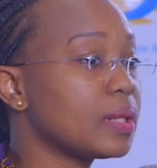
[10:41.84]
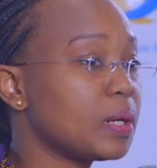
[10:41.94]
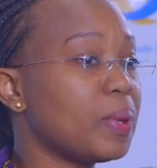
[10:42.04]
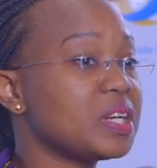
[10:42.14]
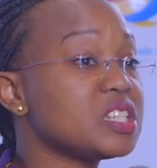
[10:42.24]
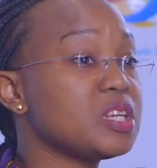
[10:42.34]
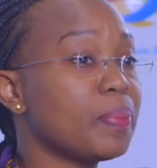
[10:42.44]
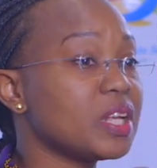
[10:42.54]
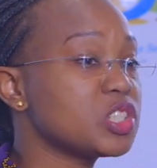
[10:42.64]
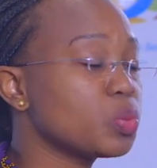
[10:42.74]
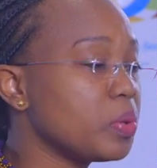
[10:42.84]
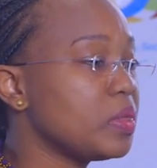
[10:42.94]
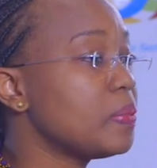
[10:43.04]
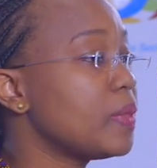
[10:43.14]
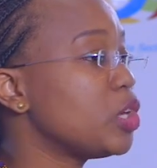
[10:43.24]
that participants
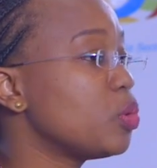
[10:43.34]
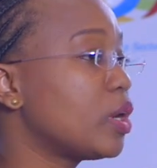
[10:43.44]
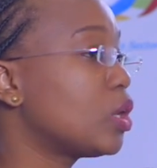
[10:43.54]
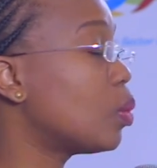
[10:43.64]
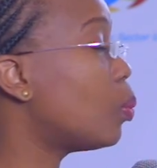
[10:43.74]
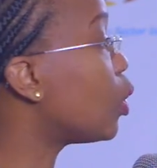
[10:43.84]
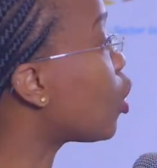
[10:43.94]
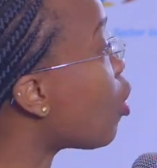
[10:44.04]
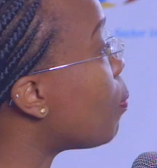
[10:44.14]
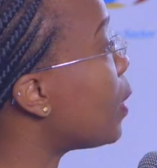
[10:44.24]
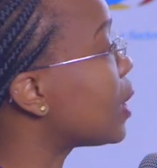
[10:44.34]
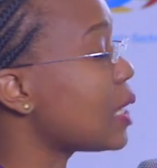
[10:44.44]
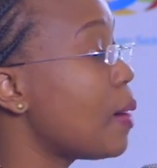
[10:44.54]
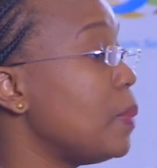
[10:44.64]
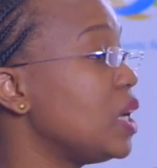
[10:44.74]
within the UN Global Compact
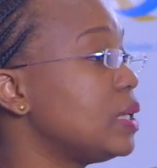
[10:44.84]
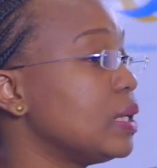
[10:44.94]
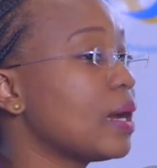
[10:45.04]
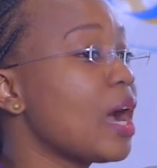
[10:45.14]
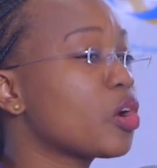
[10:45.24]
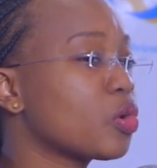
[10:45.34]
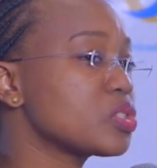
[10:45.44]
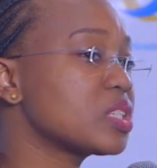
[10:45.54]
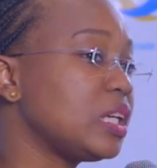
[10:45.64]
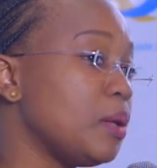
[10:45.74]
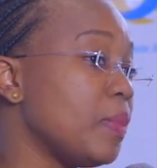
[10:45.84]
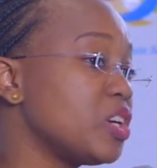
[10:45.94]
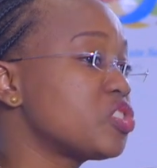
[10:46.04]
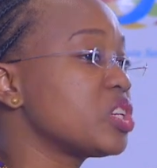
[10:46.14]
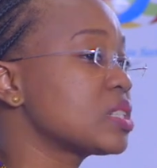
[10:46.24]
are making across key
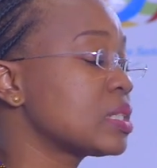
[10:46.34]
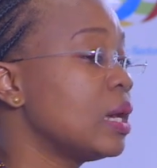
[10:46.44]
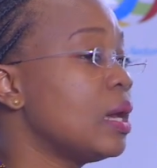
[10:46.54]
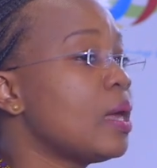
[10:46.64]
metrics